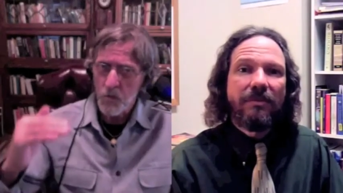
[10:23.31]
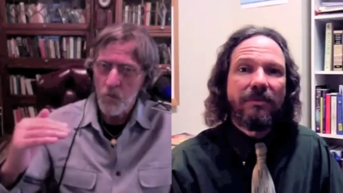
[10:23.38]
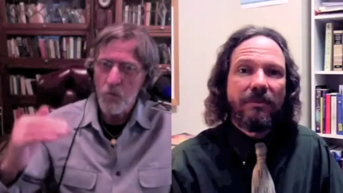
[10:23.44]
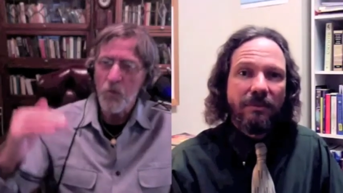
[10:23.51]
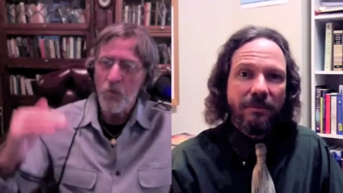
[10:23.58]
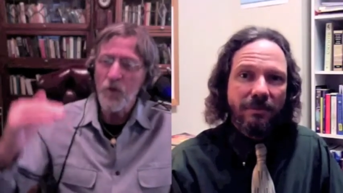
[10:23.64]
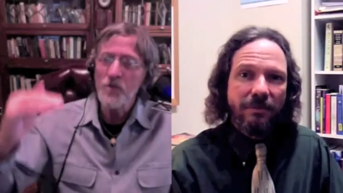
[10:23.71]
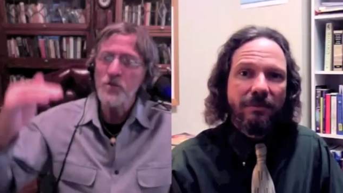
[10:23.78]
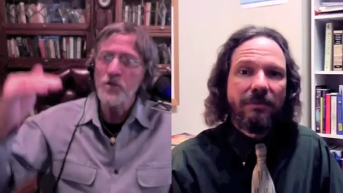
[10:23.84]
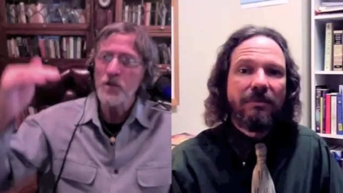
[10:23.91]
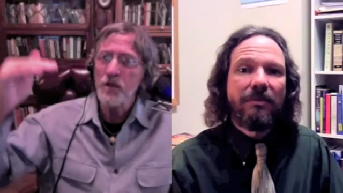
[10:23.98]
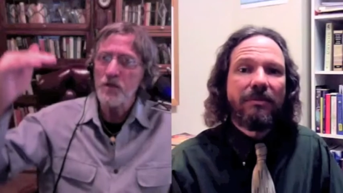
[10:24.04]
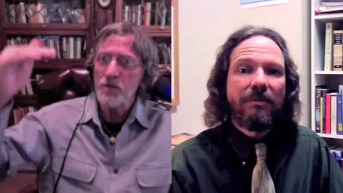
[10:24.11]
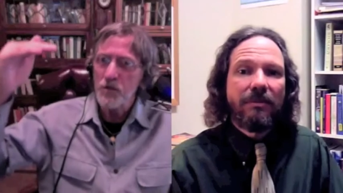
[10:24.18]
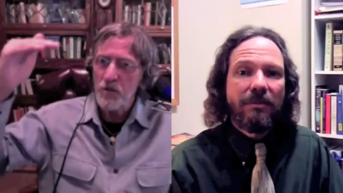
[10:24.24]
Speaker 1: Once you
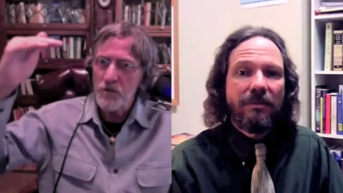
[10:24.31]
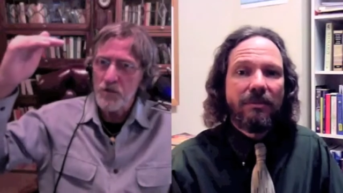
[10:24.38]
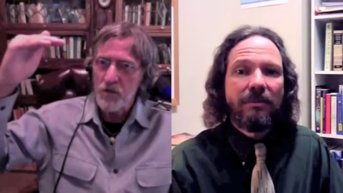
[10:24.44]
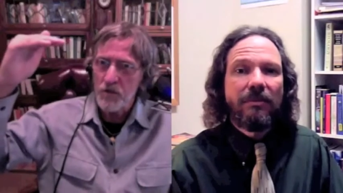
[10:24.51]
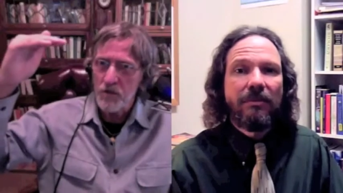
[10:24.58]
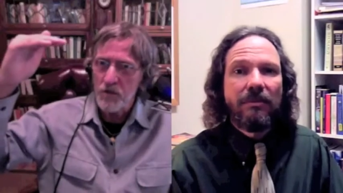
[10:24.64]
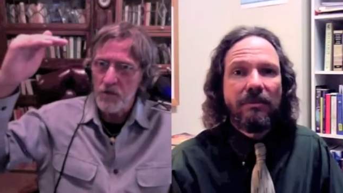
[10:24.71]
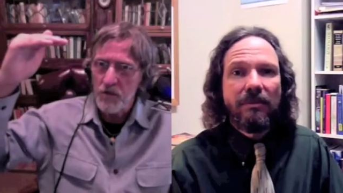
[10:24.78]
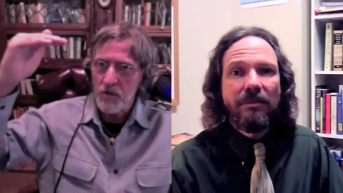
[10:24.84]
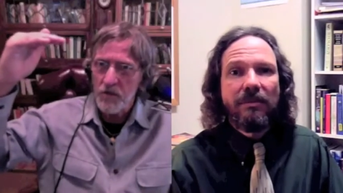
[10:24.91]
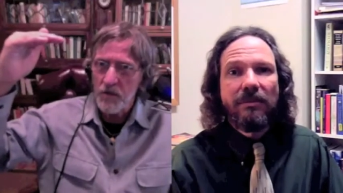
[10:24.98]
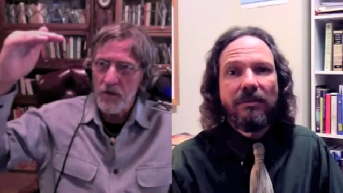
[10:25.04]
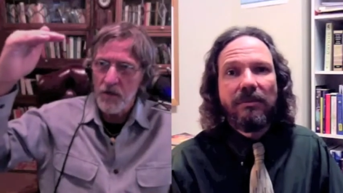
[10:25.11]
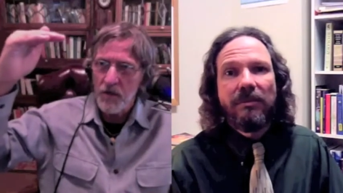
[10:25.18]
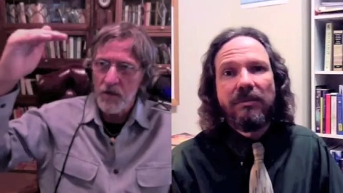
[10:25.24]
get to a certain
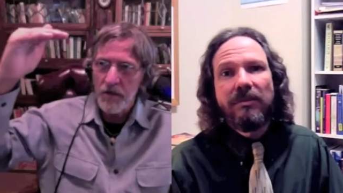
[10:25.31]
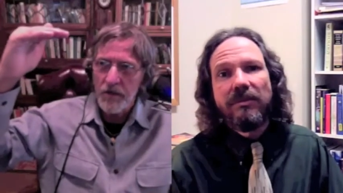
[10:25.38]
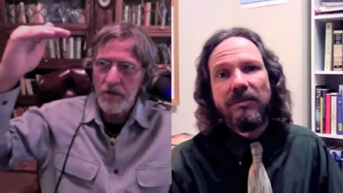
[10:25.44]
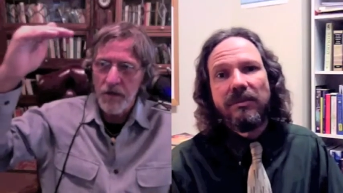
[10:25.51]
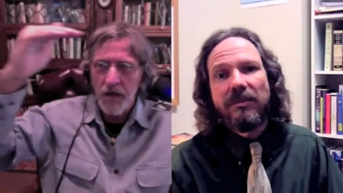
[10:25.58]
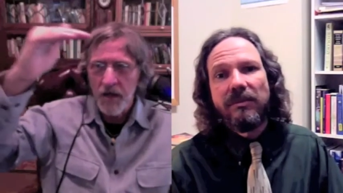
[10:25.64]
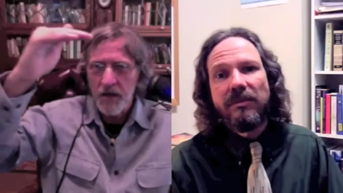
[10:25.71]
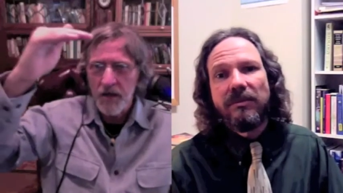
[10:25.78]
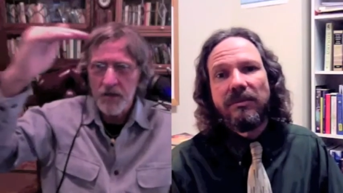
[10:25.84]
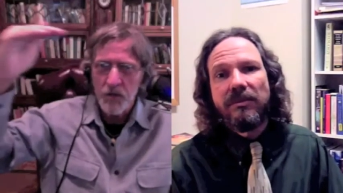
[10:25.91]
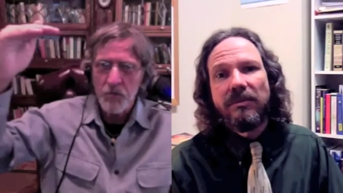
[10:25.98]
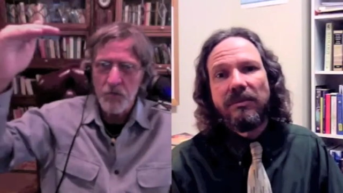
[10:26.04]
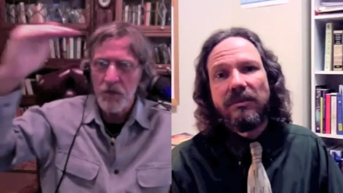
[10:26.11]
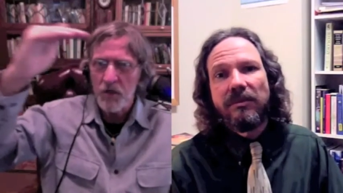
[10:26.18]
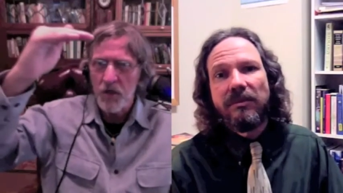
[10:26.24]

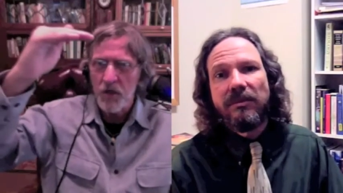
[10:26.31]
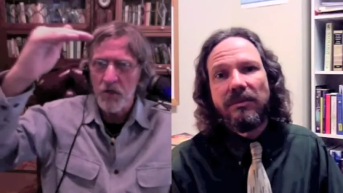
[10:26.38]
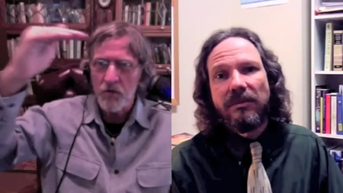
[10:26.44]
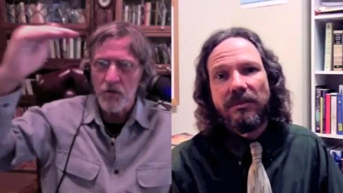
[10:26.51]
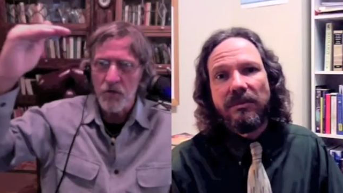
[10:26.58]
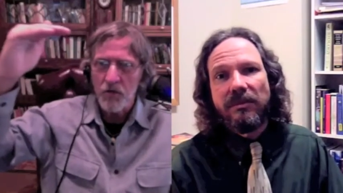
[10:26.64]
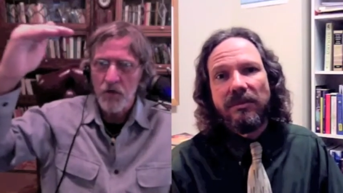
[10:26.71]
academic level,